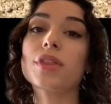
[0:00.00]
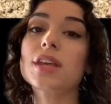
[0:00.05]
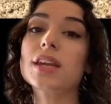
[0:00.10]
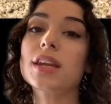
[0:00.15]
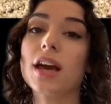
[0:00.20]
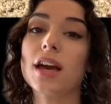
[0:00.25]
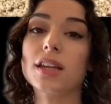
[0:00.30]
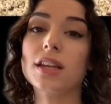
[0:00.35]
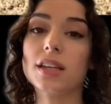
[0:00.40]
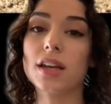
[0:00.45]

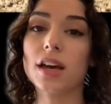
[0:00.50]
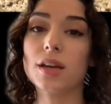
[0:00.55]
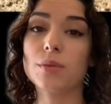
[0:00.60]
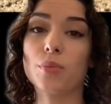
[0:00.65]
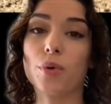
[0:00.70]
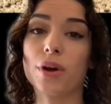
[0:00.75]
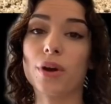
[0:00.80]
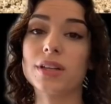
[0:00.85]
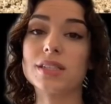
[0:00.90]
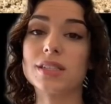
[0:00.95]
than
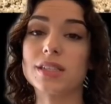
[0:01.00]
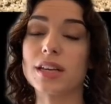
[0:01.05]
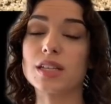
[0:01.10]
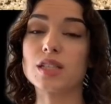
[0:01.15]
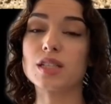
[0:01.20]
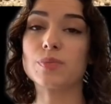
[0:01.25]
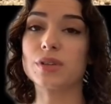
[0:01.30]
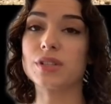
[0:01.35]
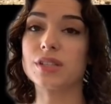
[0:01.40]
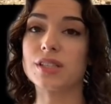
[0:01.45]

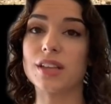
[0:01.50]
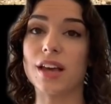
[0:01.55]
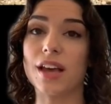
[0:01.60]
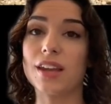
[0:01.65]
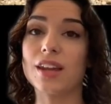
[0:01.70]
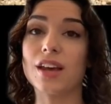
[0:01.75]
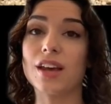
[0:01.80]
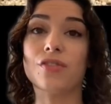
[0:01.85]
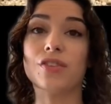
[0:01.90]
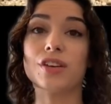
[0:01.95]

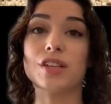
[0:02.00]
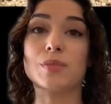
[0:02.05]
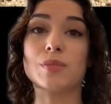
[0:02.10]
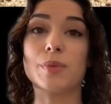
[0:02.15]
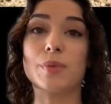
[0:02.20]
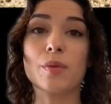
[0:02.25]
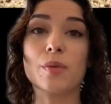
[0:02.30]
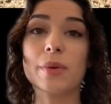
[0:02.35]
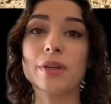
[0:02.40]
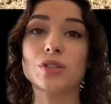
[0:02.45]
99.6% of
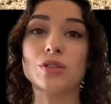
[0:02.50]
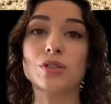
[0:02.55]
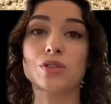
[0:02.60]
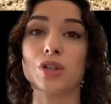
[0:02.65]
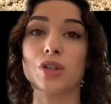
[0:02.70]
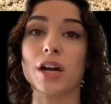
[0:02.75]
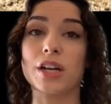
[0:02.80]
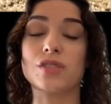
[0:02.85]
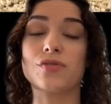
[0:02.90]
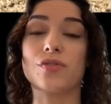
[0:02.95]
experimental
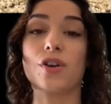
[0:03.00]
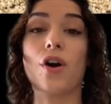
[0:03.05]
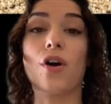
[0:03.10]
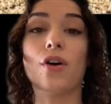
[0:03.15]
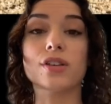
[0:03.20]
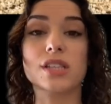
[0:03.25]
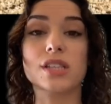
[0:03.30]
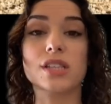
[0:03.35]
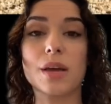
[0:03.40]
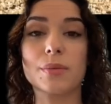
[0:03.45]
drugs for
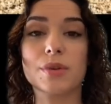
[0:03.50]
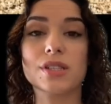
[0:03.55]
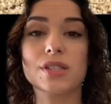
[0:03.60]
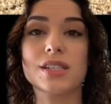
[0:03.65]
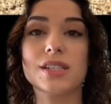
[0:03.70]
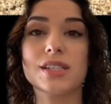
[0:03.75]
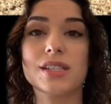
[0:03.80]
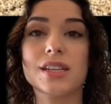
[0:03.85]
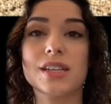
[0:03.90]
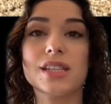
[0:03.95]
Alzheimer's
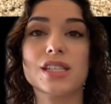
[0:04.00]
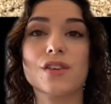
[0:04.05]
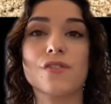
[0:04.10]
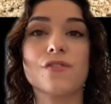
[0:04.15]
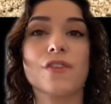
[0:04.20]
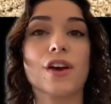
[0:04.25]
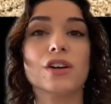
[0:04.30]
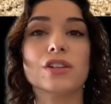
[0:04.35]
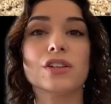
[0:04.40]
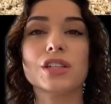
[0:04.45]
disease
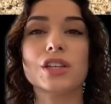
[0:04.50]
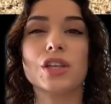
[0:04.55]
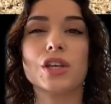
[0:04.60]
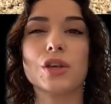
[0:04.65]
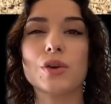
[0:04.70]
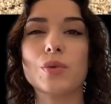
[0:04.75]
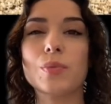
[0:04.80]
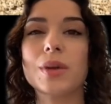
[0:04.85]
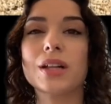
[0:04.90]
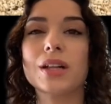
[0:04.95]
failed in
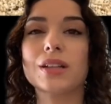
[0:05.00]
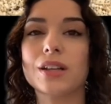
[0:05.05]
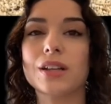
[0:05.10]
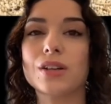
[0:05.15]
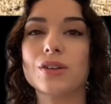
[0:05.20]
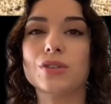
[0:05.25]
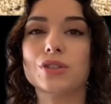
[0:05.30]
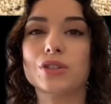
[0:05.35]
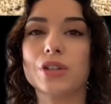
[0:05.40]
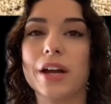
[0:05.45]
human
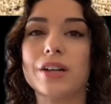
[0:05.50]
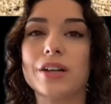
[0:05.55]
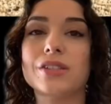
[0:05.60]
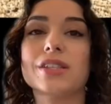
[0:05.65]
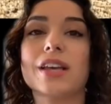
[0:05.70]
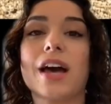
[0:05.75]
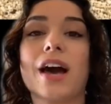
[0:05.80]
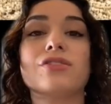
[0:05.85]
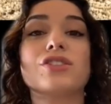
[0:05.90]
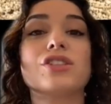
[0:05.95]
clinical
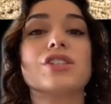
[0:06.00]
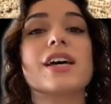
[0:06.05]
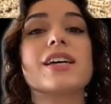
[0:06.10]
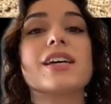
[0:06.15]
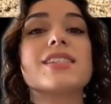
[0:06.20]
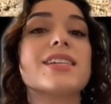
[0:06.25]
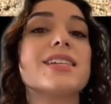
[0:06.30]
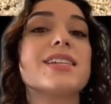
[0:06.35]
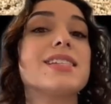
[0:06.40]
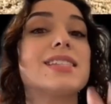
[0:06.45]
trials after
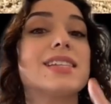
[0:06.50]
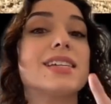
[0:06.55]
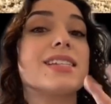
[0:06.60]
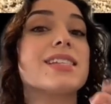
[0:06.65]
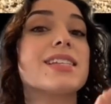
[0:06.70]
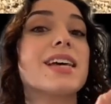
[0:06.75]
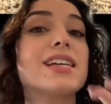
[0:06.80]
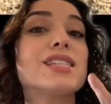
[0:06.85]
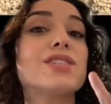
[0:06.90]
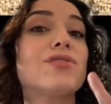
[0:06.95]
testing
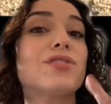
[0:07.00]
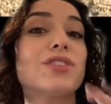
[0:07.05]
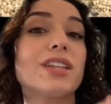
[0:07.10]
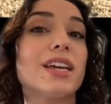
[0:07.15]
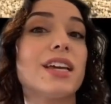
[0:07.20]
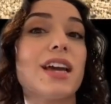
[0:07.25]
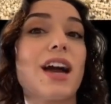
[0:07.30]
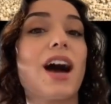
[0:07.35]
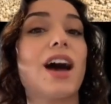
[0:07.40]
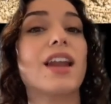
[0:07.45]

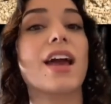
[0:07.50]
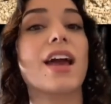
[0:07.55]
successfully on